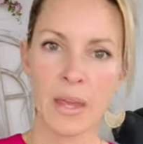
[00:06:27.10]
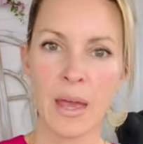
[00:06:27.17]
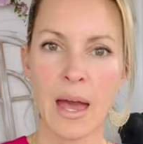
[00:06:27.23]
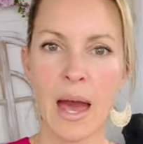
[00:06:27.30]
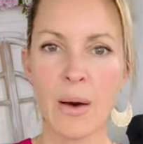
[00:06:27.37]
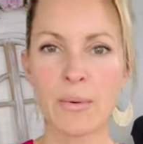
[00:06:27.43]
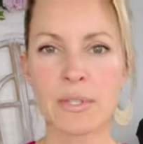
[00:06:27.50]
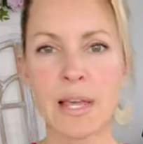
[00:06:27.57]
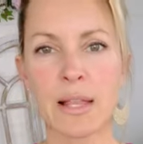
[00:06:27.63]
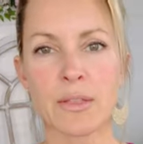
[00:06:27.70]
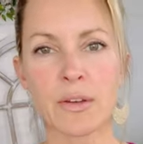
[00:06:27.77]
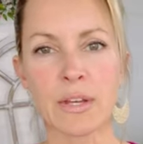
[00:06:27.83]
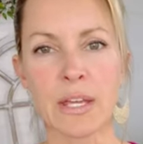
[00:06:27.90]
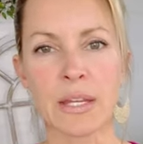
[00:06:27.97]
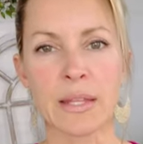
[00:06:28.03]
How is that
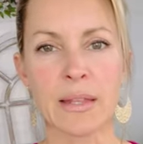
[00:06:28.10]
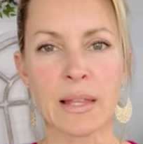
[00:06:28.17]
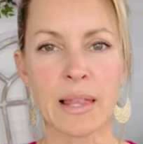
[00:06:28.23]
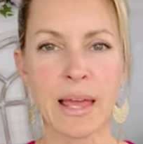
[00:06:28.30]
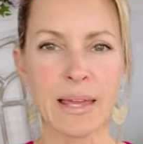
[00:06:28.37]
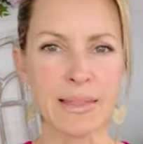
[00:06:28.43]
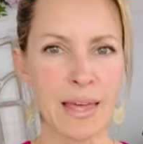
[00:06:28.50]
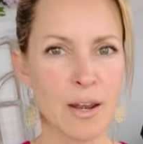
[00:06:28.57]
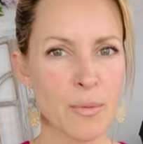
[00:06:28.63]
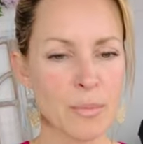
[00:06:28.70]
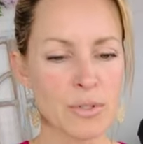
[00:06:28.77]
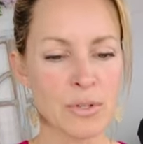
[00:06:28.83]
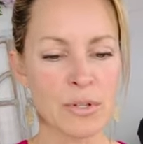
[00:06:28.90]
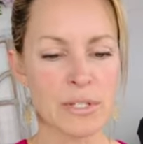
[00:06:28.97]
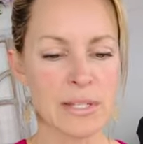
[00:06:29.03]
looking in the light? That
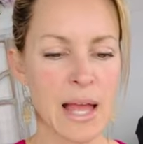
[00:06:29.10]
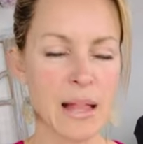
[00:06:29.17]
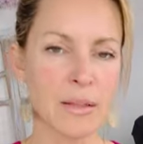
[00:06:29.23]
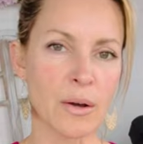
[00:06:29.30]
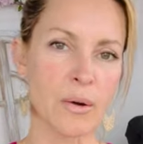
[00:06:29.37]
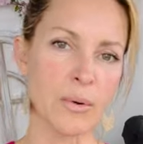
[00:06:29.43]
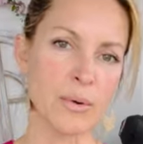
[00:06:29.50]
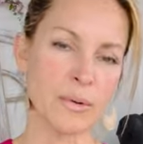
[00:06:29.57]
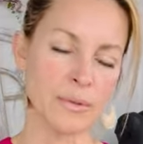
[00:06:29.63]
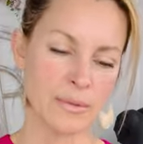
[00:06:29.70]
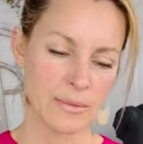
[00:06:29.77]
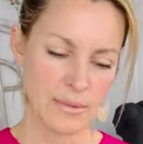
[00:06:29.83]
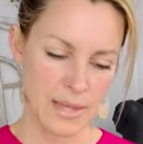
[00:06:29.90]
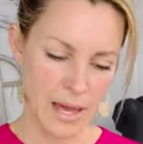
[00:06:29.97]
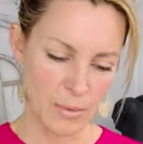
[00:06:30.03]
almost looks yellow.
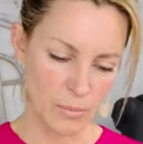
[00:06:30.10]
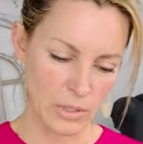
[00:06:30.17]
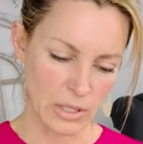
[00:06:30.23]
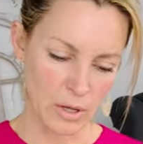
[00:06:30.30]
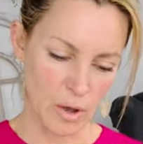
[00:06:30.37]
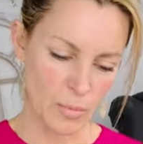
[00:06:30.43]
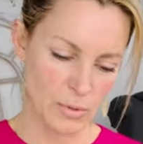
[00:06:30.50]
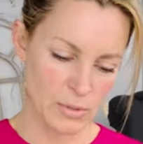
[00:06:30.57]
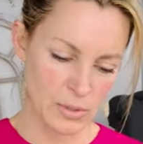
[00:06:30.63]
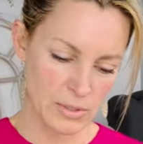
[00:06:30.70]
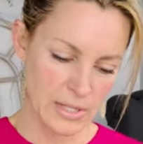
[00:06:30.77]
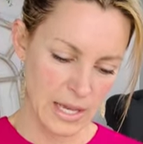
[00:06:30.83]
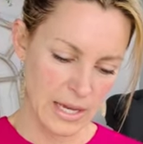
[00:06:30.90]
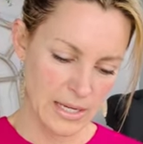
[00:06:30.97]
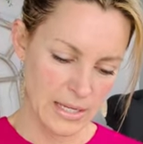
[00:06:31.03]
That really almost looks
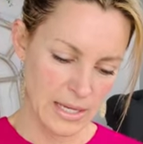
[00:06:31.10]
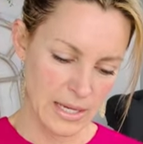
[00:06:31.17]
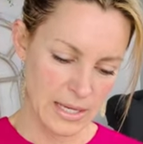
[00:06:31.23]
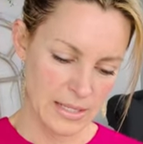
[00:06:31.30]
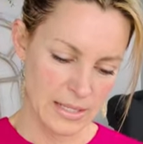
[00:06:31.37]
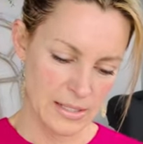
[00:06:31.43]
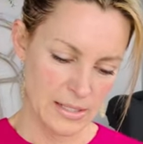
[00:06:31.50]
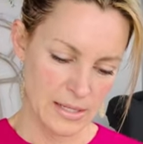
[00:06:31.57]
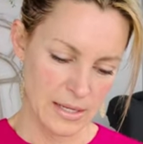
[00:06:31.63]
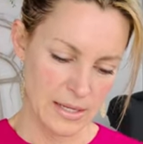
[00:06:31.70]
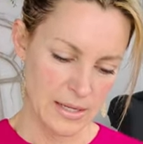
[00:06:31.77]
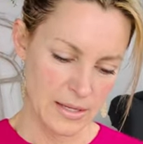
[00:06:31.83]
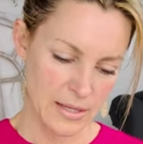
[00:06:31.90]
like a neon, doesn't it?